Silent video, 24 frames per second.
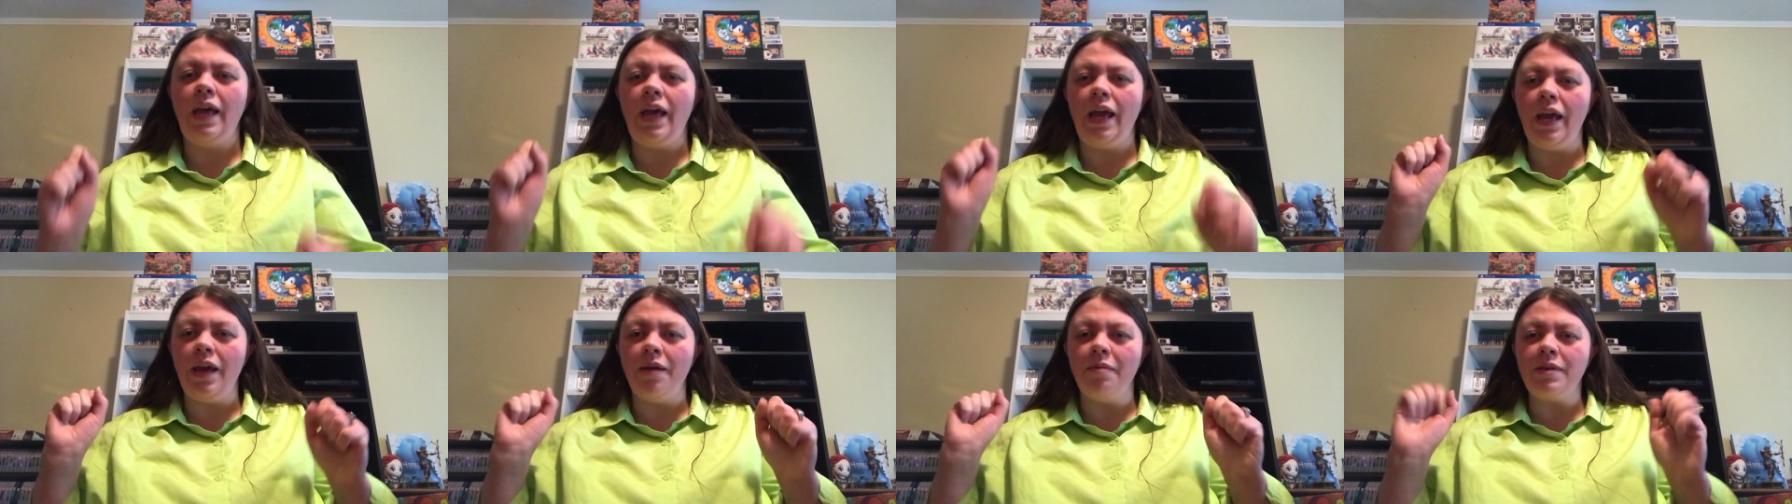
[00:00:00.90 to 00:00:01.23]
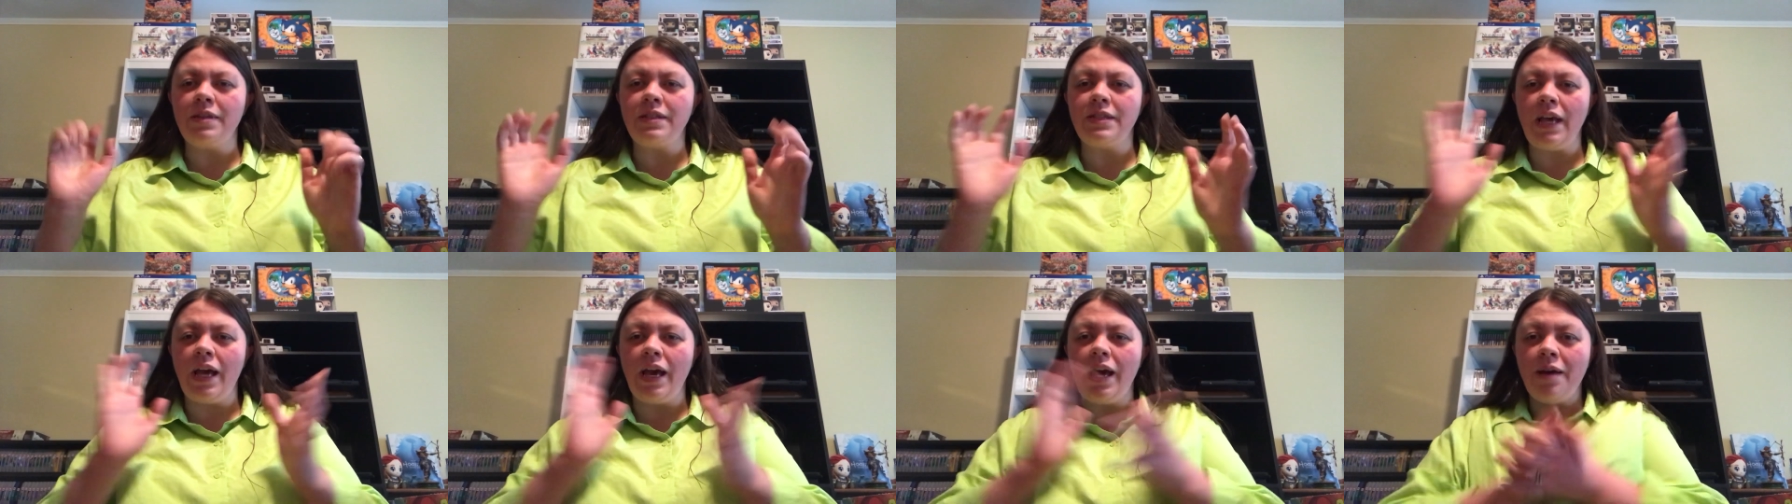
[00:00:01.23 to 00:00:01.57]
Hey,
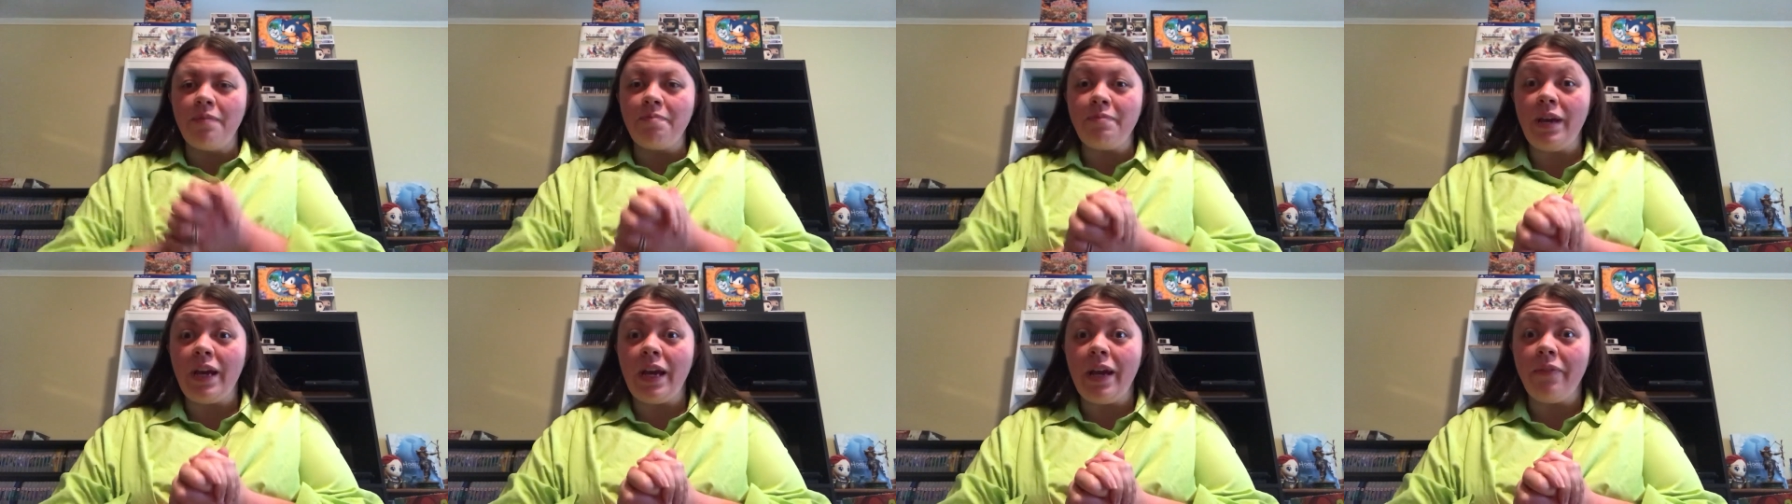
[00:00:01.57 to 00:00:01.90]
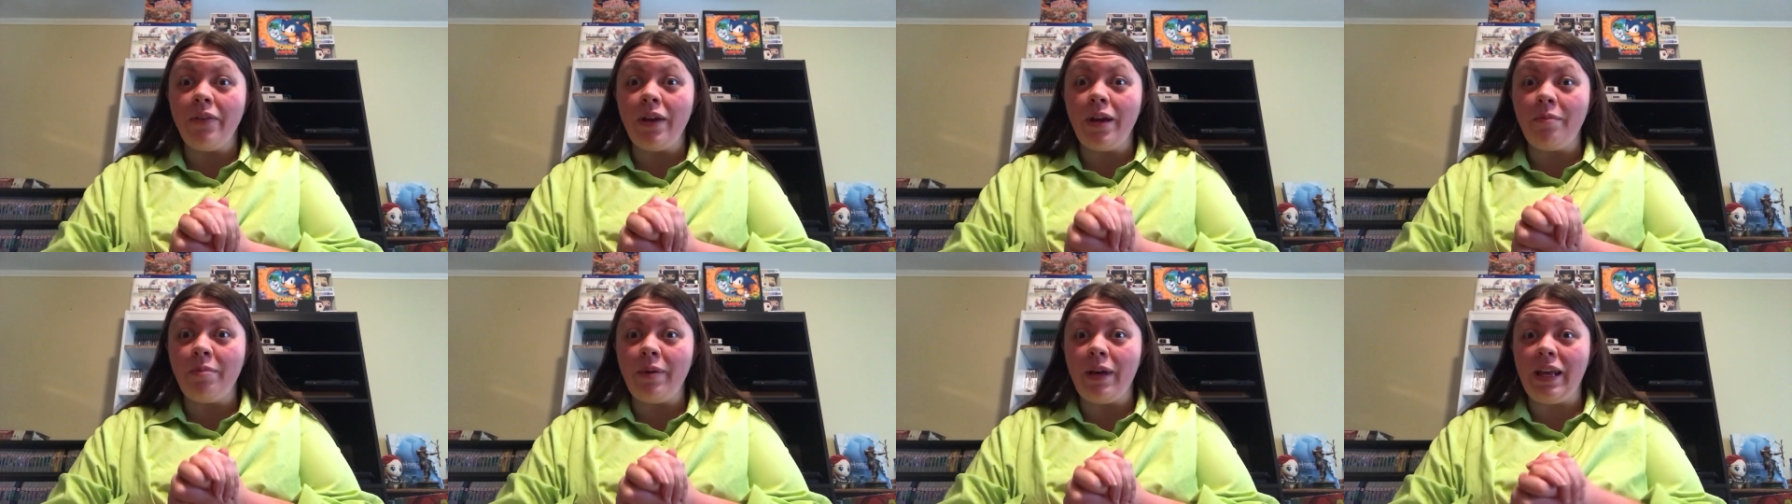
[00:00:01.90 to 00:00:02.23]
what's up,
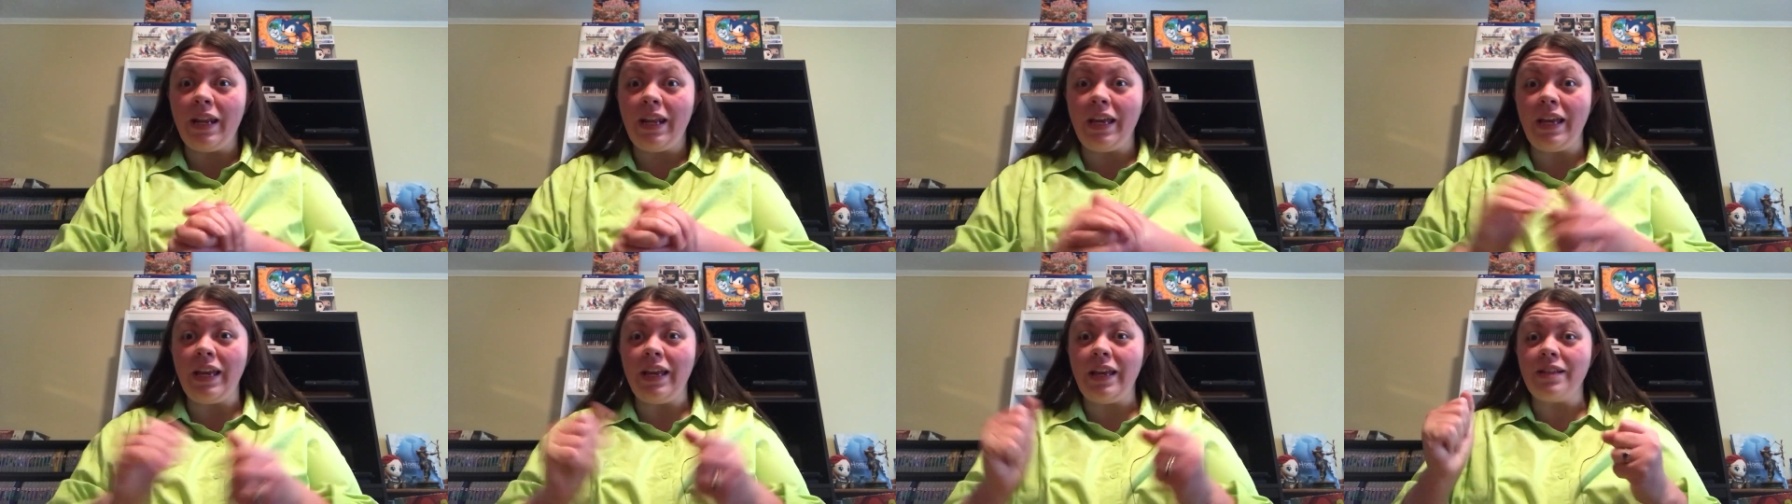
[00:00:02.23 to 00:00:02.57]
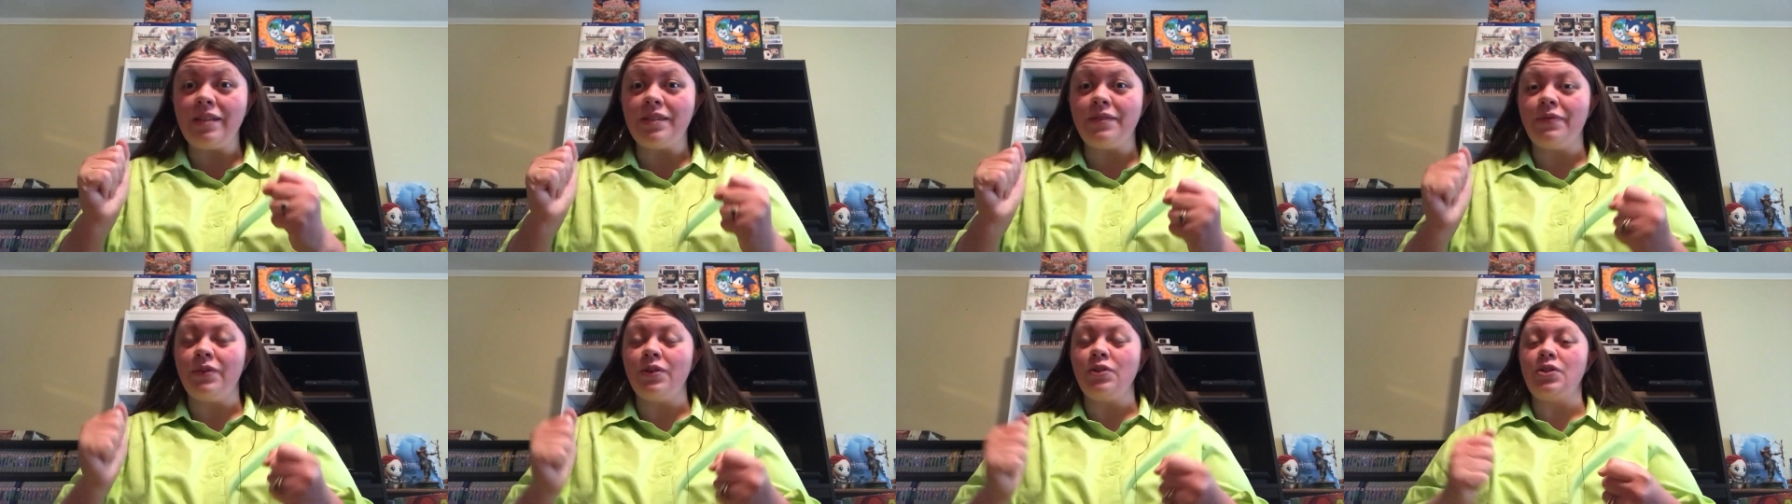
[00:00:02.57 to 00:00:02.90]
everybody?
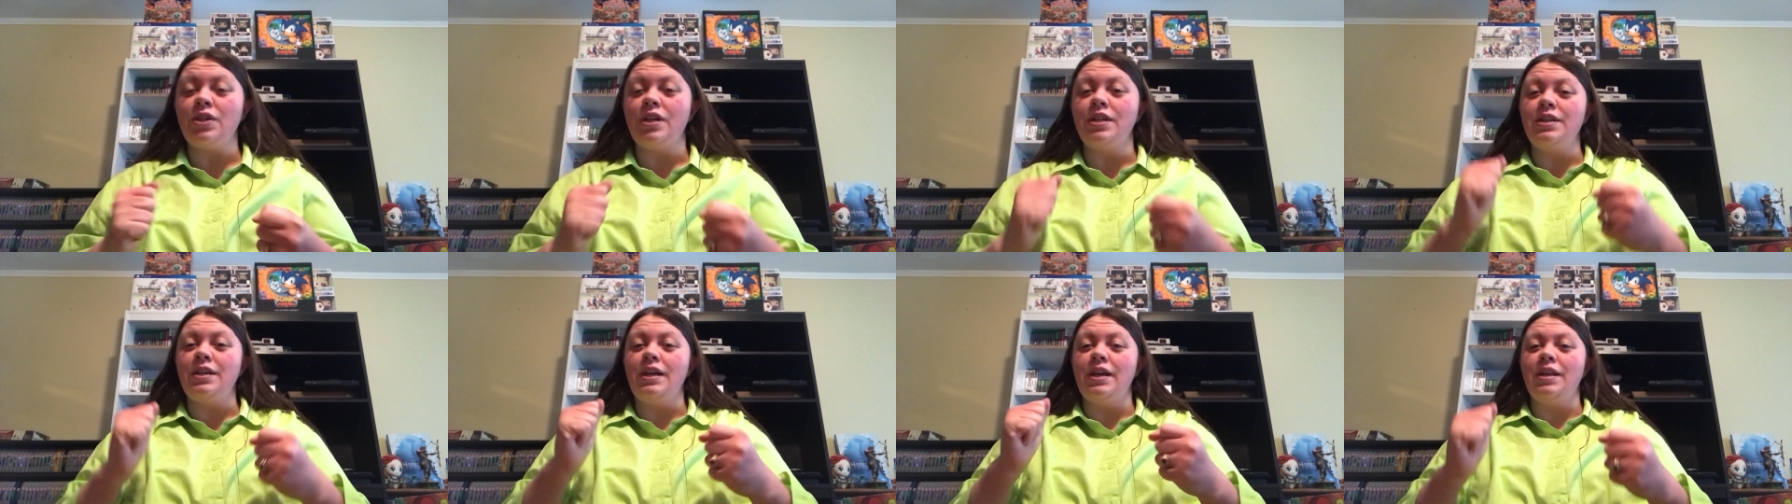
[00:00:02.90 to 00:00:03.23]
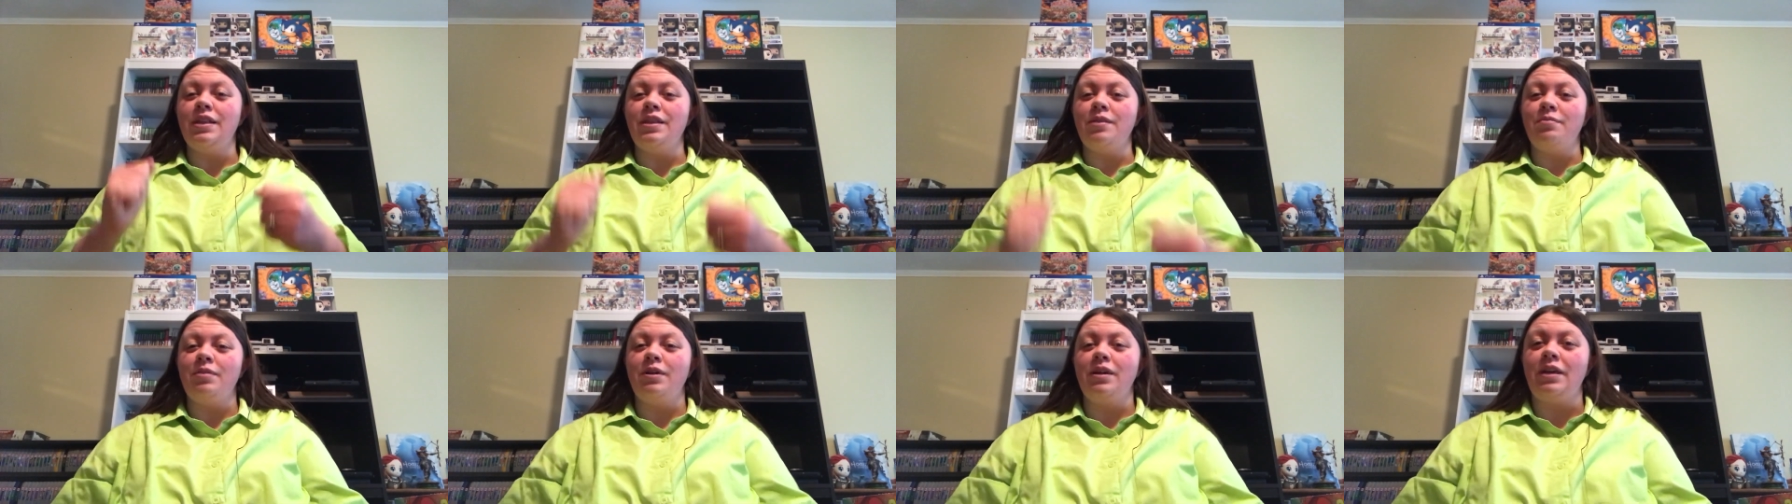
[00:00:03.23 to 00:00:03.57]
It's Virginia,
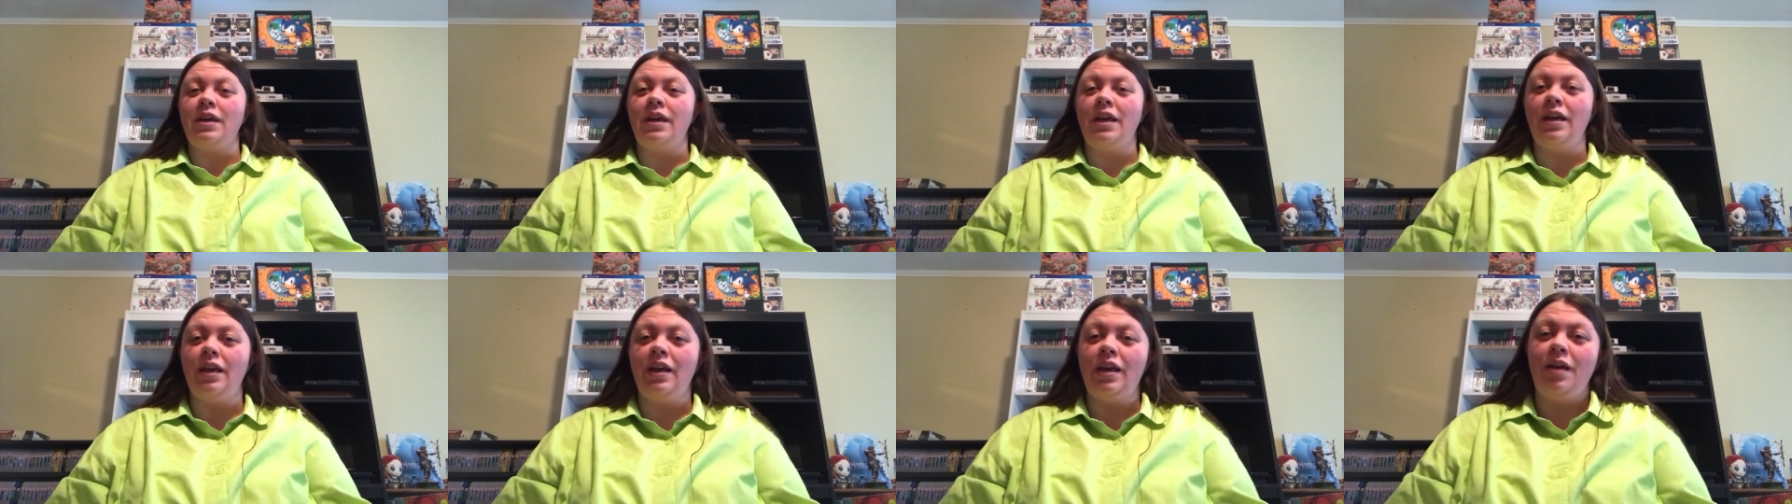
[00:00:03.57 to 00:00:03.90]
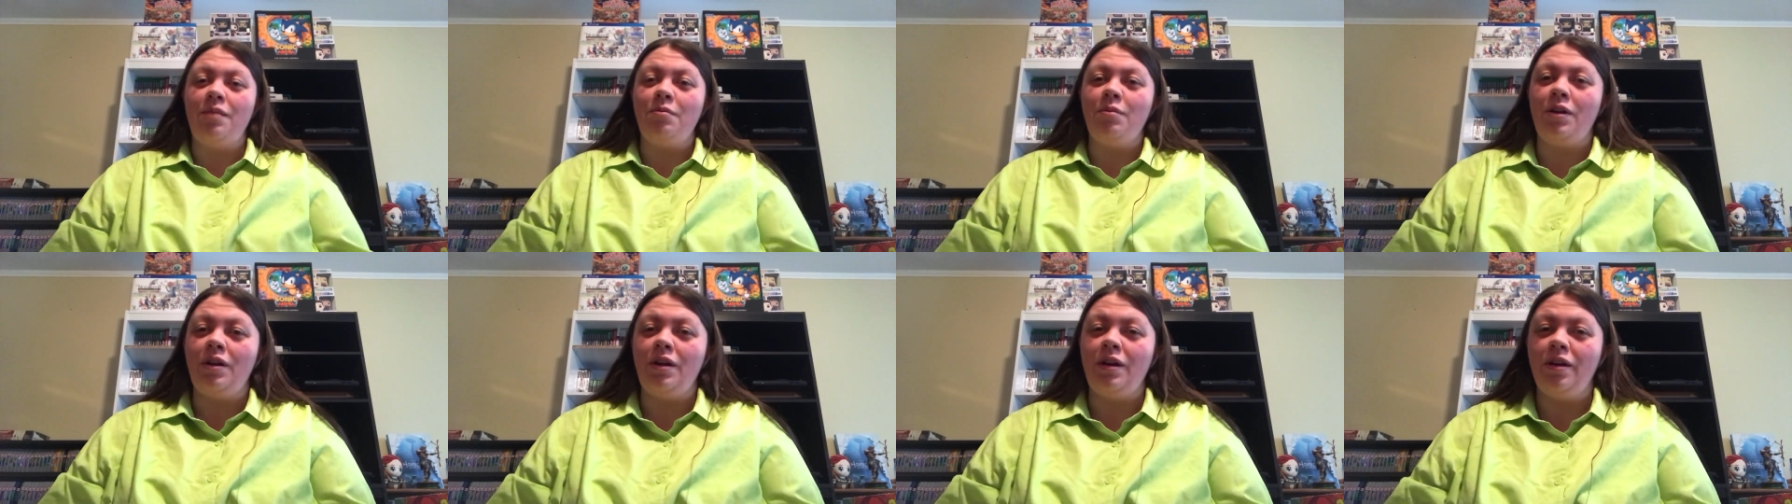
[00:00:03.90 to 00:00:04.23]
the Buckeye
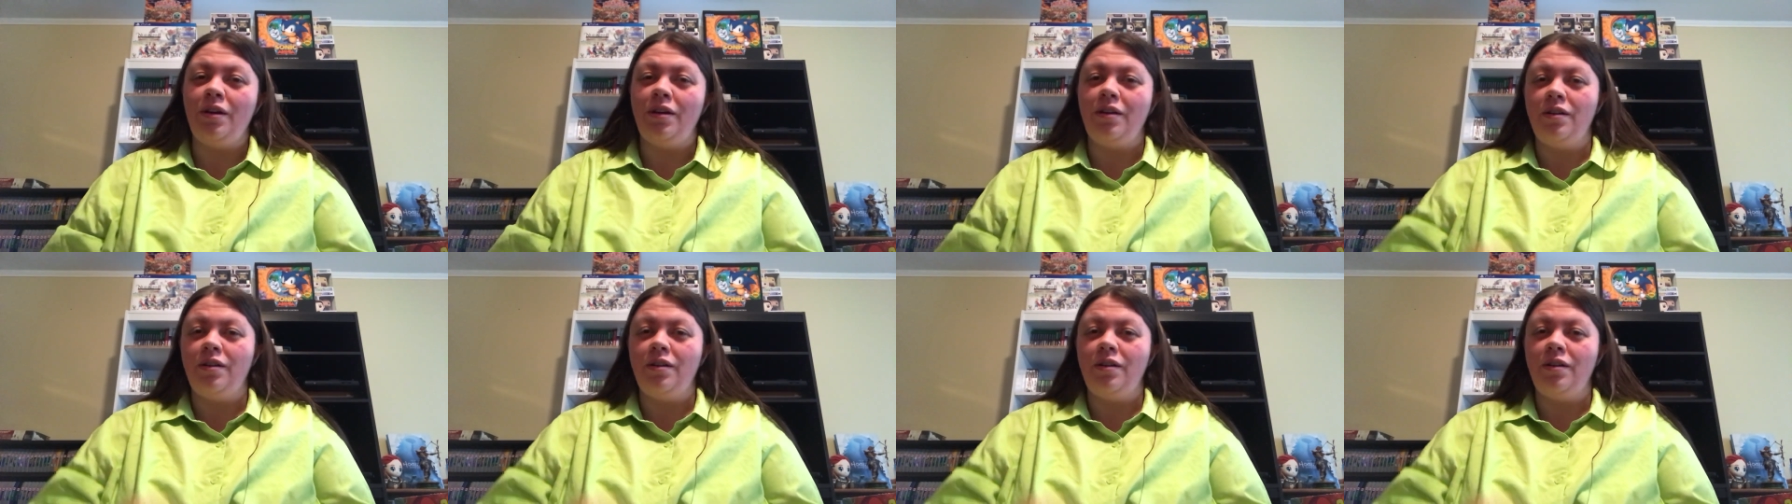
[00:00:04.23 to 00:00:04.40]
Gamer here.